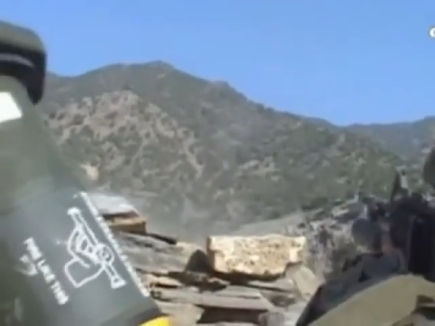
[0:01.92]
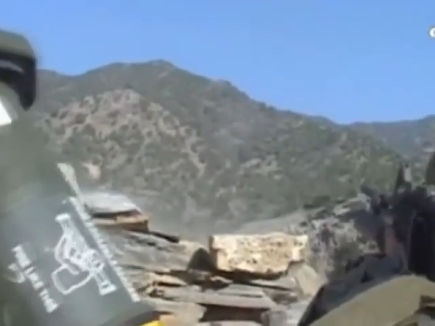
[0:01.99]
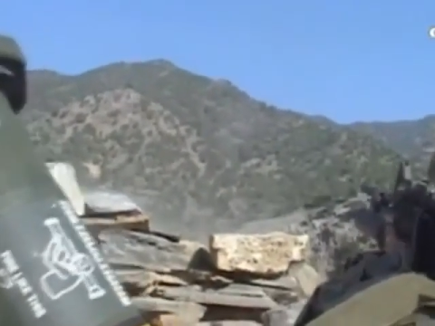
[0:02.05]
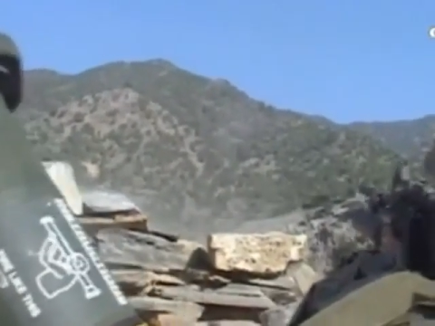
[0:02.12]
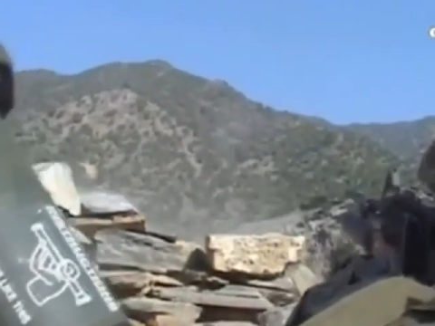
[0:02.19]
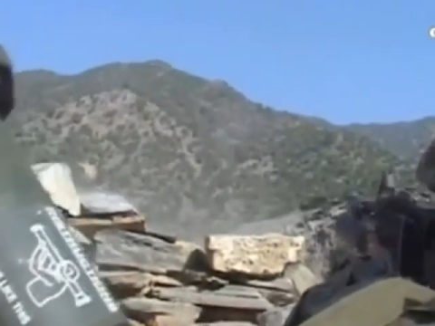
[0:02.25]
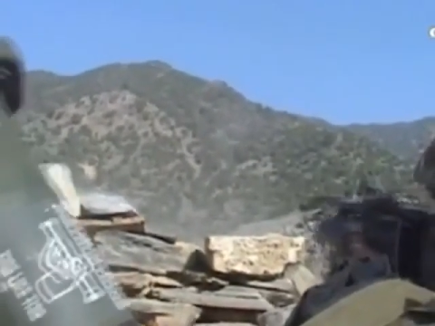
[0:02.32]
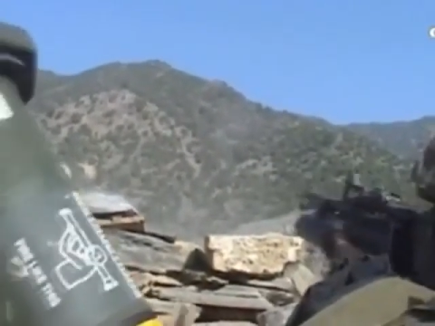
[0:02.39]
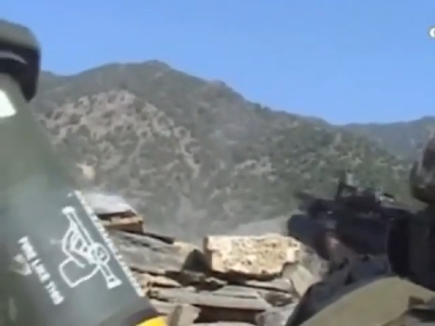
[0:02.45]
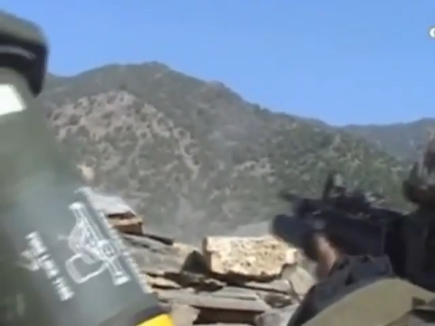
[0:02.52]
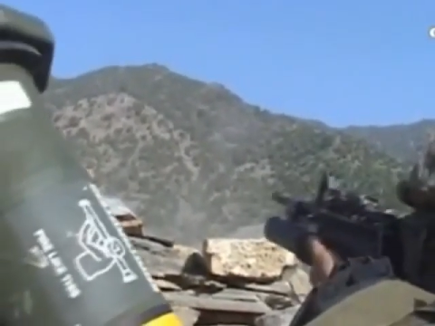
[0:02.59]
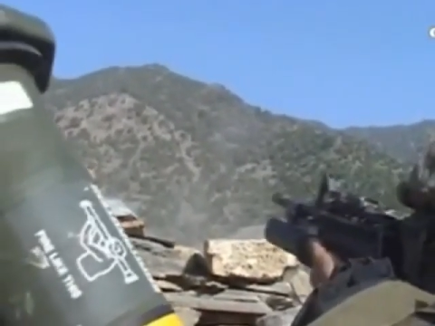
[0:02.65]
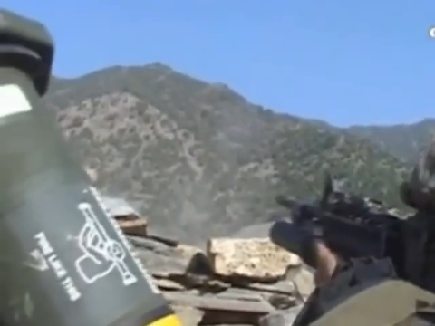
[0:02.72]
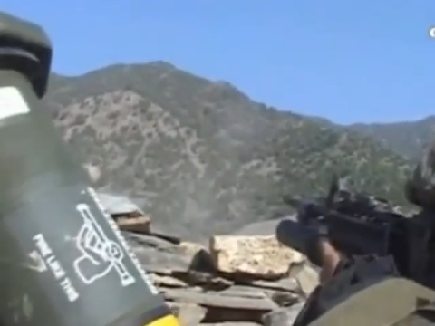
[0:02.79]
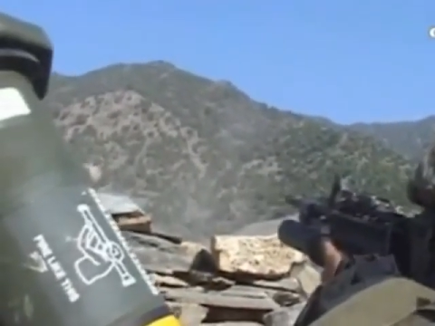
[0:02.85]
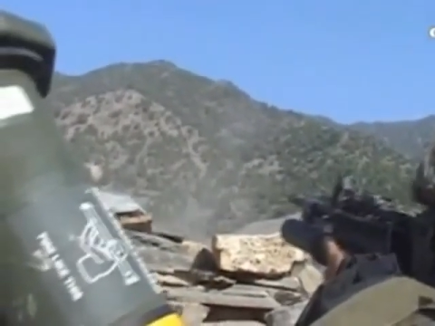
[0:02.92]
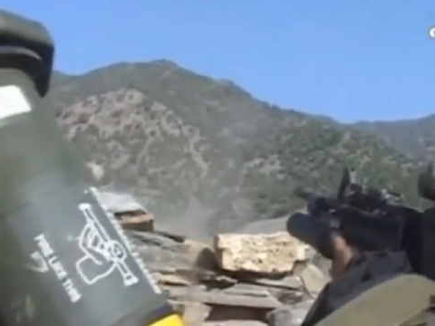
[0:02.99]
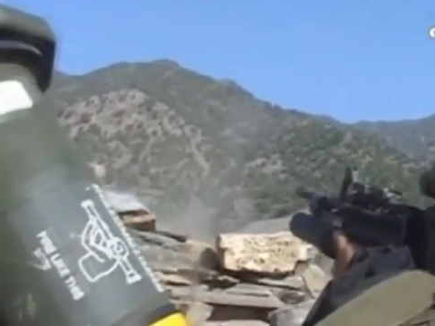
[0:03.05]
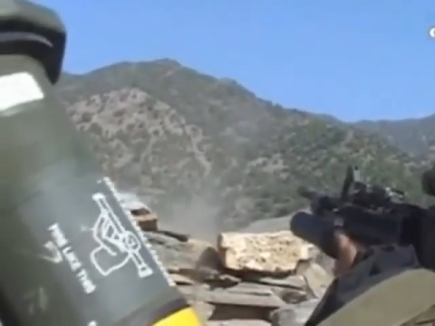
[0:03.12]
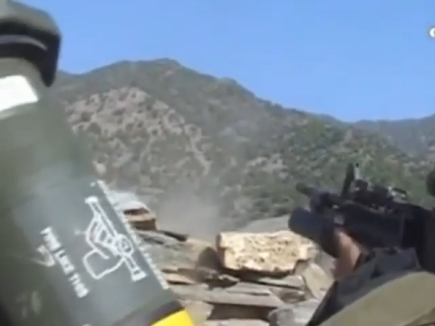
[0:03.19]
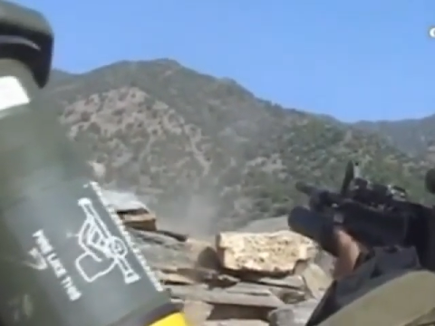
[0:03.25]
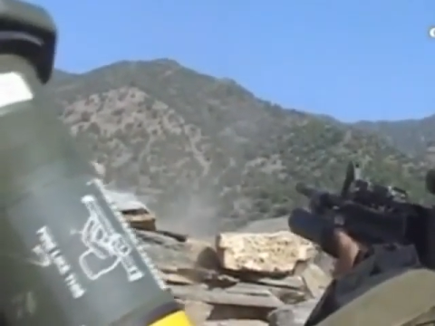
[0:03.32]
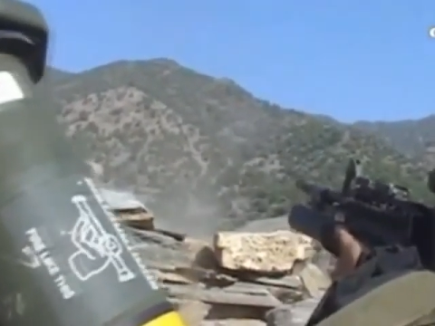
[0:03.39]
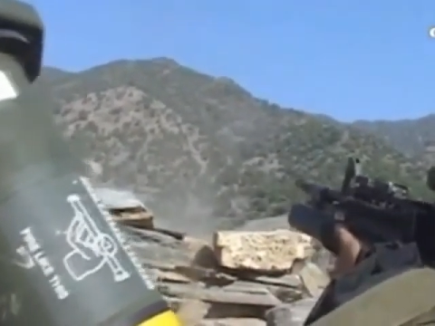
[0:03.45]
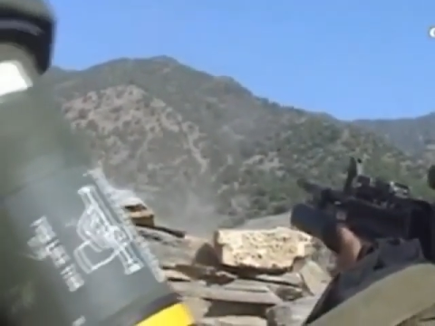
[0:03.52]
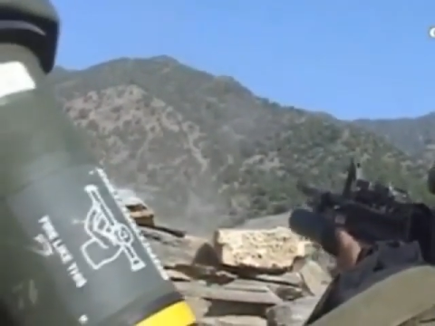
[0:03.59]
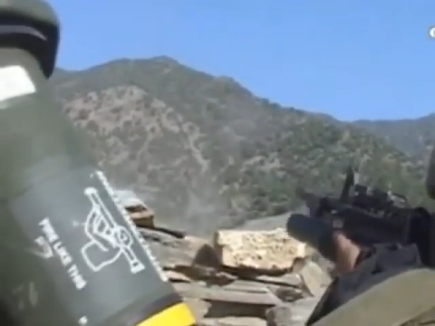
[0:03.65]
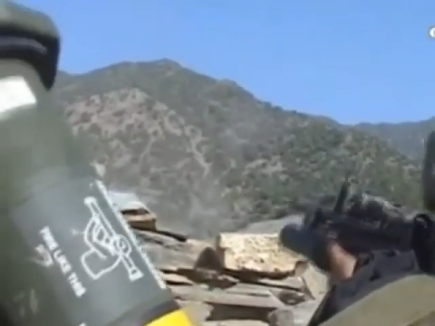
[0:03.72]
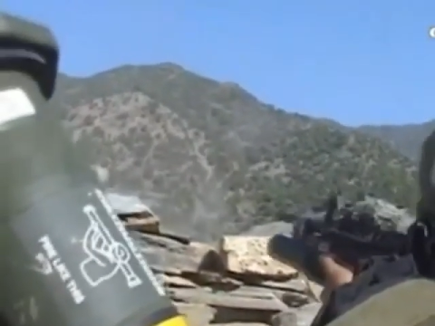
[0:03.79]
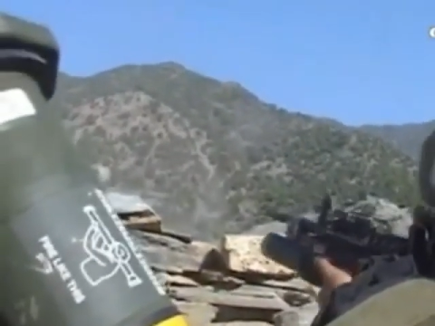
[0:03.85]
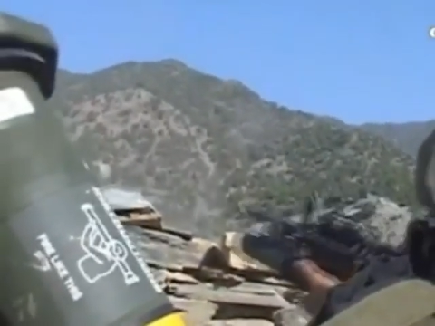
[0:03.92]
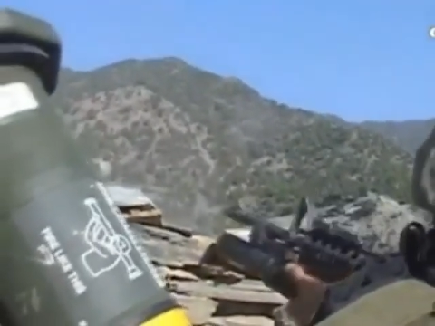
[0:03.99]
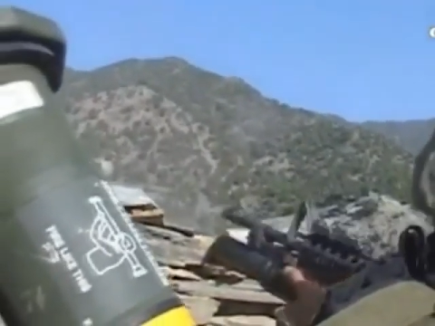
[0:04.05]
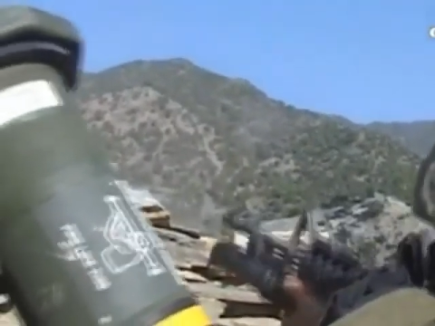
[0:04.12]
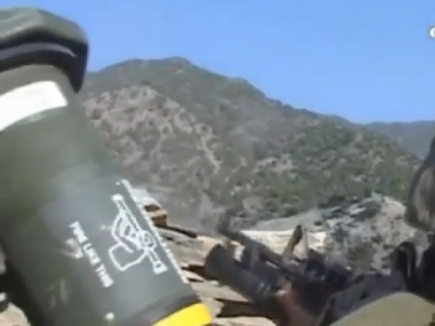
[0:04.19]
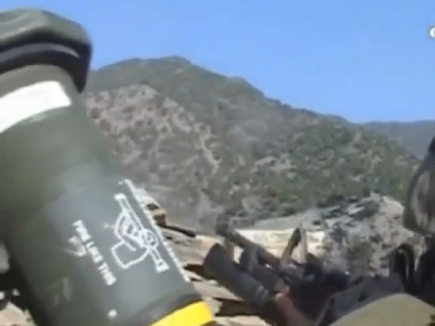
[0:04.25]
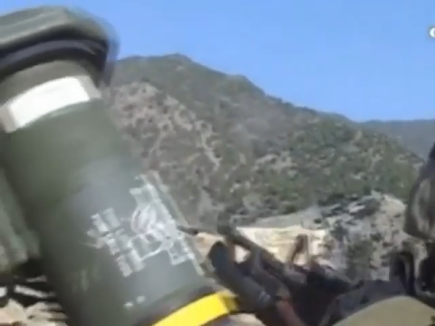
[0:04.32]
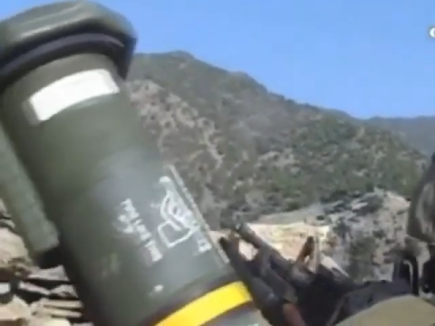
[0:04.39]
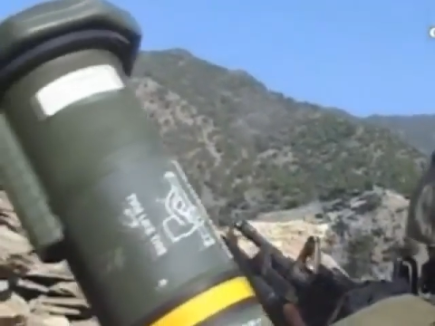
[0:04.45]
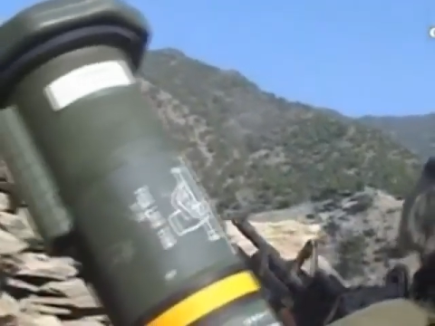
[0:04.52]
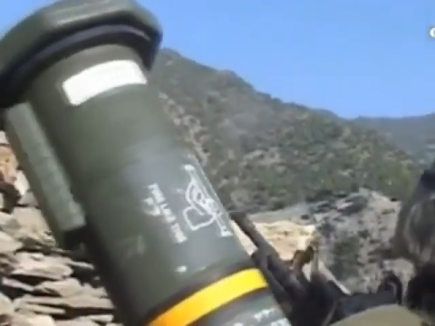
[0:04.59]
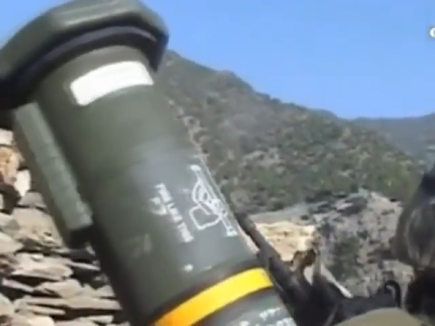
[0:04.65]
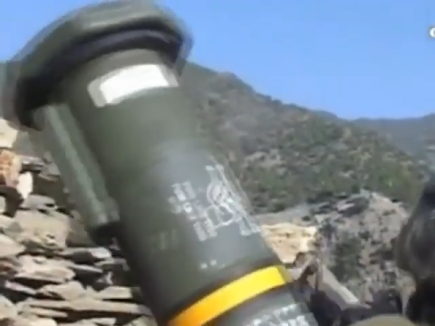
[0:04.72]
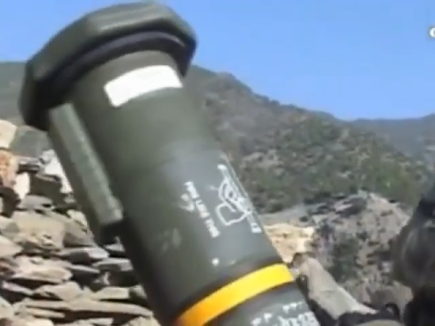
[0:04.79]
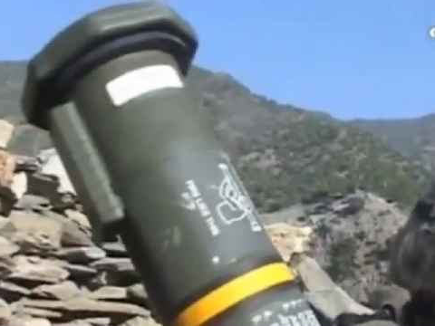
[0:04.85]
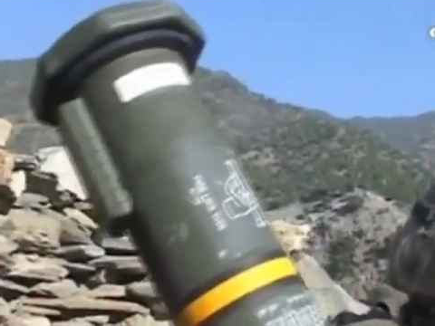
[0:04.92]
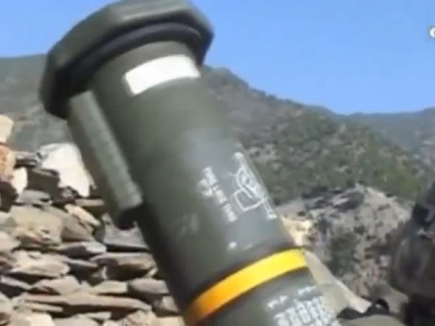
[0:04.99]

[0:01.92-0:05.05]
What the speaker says: [unreadable: no face in view]